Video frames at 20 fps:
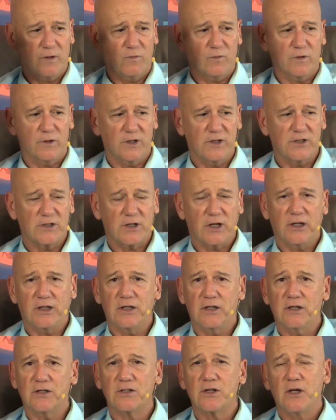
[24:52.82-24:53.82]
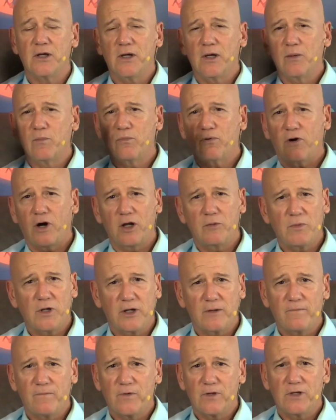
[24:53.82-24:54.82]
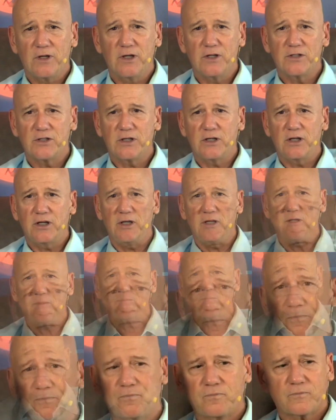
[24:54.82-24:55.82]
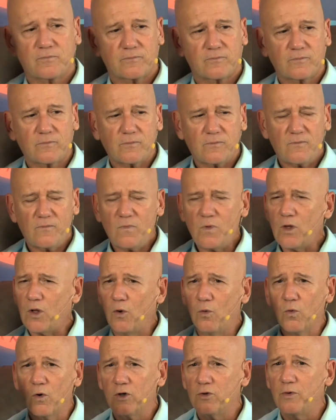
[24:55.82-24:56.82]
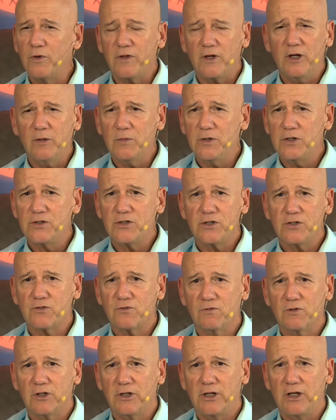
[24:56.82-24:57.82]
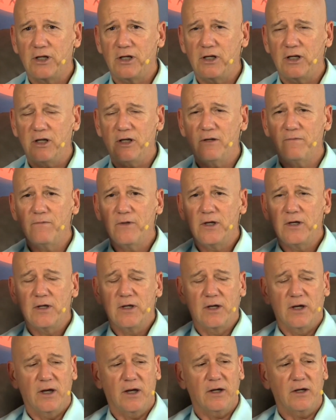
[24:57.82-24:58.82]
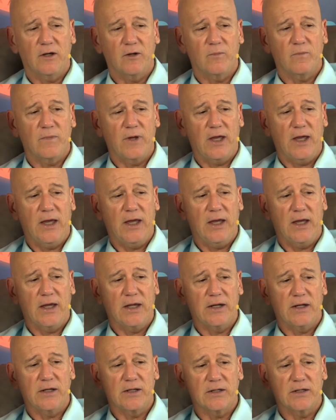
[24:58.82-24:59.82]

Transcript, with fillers: these ideas. Priming is key. Work with image is really key, and